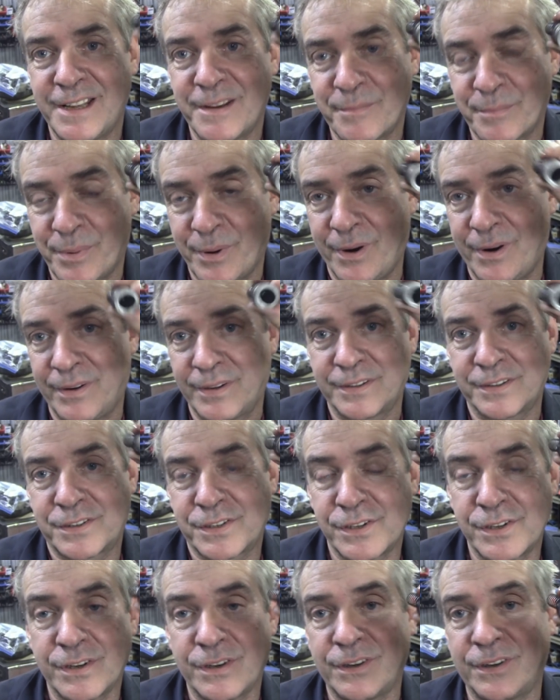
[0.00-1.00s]
important
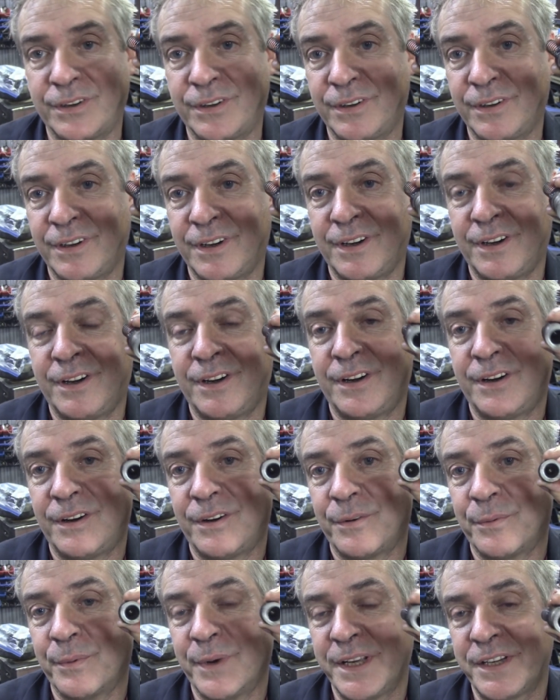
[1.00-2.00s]
to know
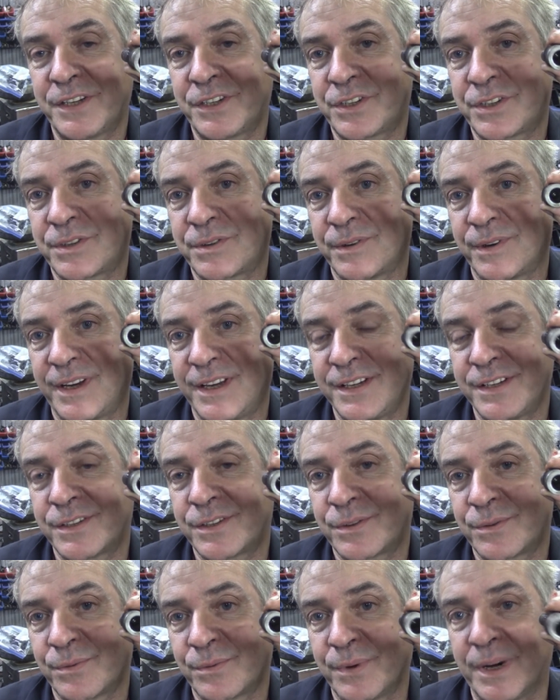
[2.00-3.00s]
which
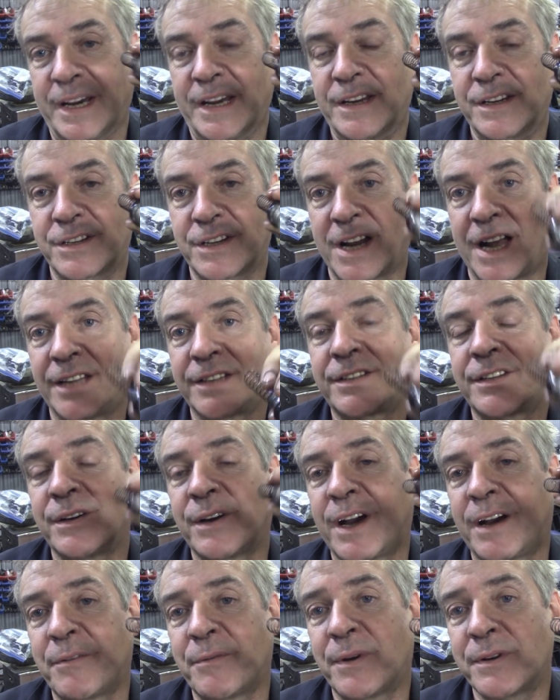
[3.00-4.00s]
is which. I'll do
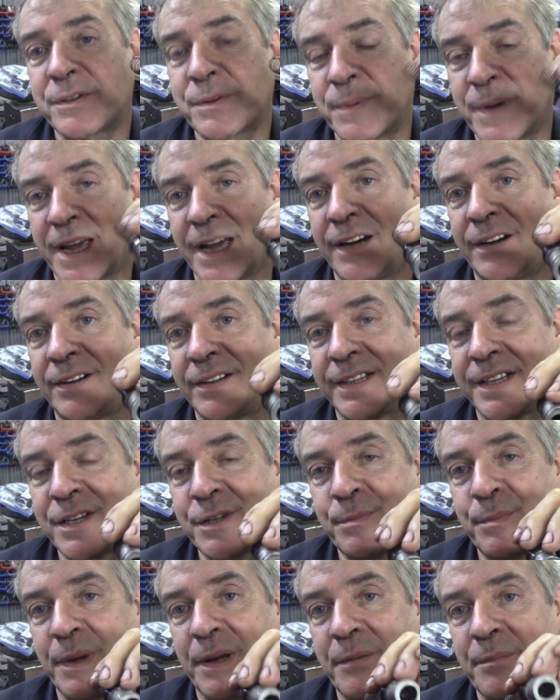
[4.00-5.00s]
once we get all
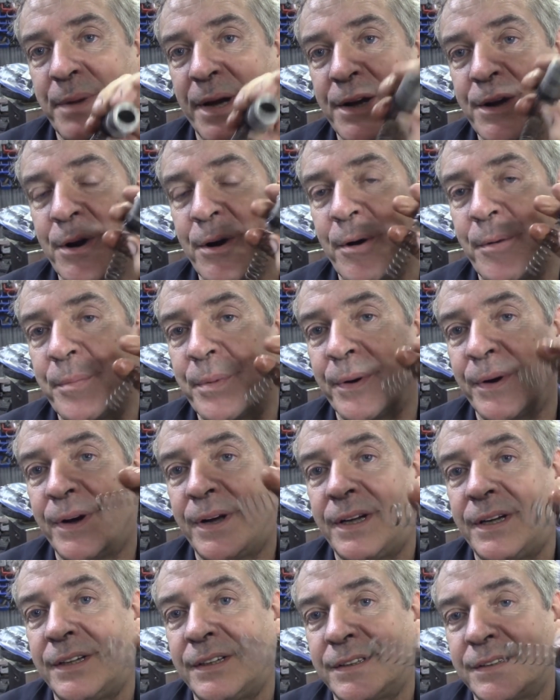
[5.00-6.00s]
these built back up,
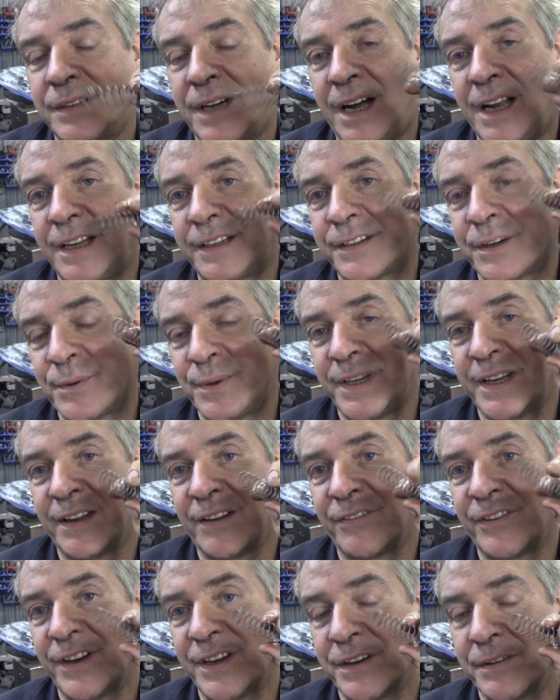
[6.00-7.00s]
I'll do a
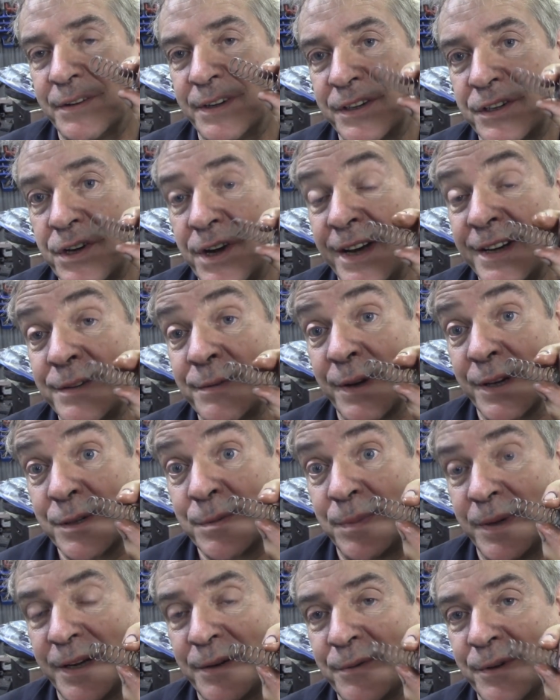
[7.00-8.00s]
little video on trying to
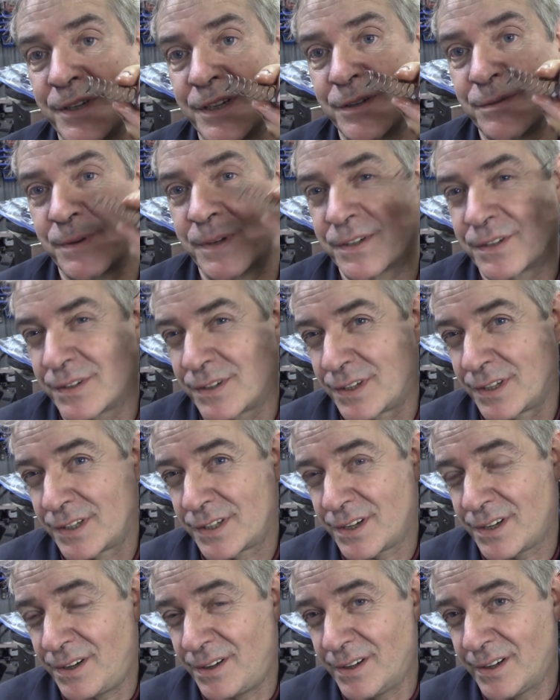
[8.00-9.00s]
explain which is which, because it's
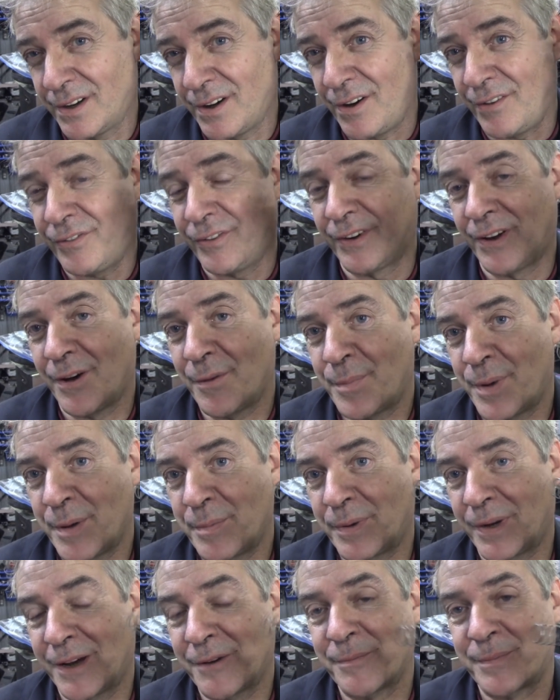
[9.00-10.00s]
caught an awful lot of
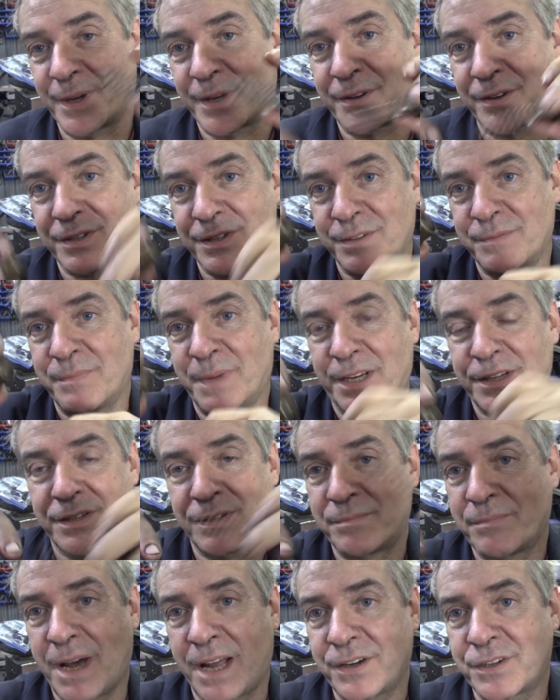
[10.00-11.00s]
people out because they mix
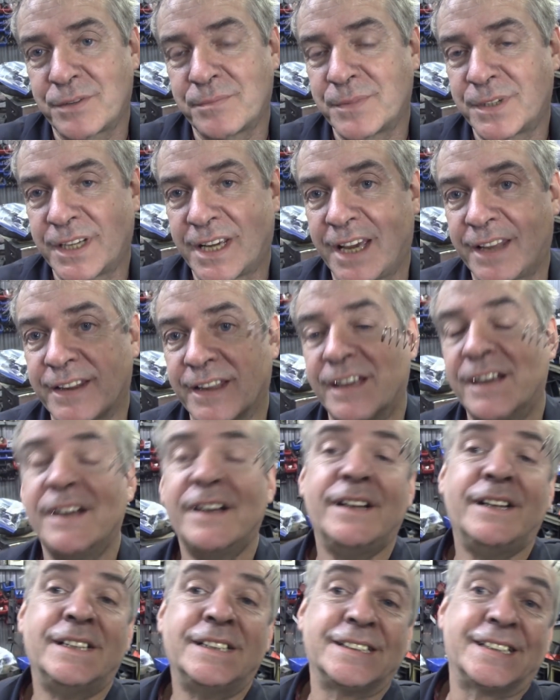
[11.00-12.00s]
and match them together.
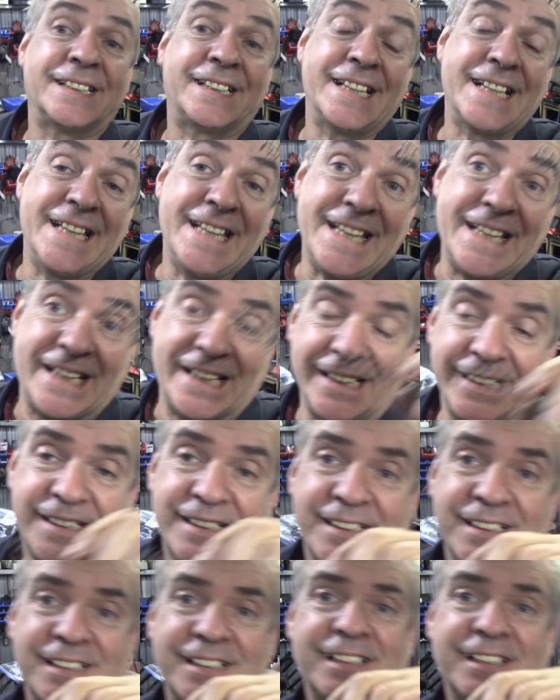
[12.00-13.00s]
The thing is,